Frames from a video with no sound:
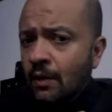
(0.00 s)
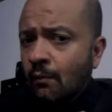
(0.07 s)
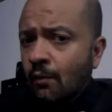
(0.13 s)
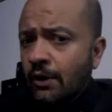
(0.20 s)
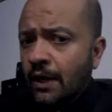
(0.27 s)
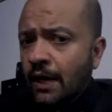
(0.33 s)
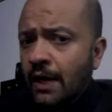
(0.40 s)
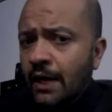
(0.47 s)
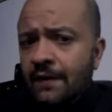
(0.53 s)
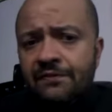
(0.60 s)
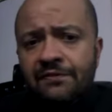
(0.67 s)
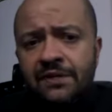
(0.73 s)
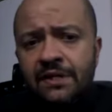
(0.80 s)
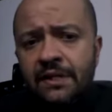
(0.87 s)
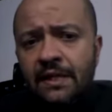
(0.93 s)
what I
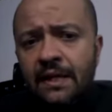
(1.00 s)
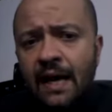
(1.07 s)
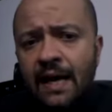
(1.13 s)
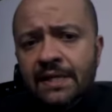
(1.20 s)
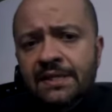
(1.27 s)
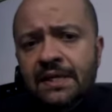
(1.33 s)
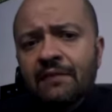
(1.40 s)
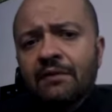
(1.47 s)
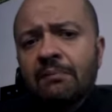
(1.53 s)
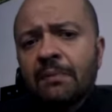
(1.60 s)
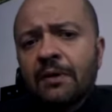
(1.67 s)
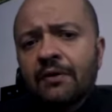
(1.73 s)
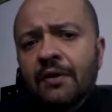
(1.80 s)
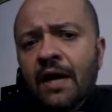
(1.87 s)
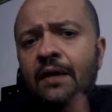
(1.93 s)
have seen has given
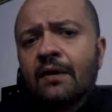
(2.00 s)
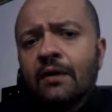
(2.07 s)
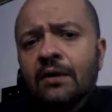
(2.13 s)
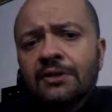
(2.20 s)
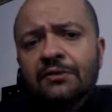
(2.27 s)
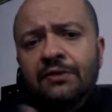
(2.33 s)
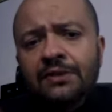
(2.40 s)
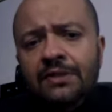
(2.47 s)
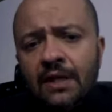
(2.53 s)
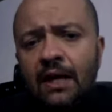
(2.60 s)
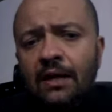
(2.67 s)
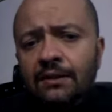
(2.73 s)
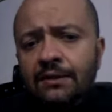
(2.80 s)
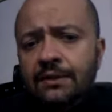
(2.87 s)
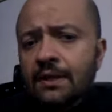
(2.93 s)
miraculous
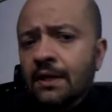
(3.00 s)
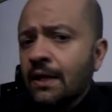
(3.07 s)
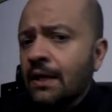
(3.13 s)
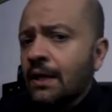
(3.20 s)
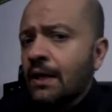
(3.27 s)
results,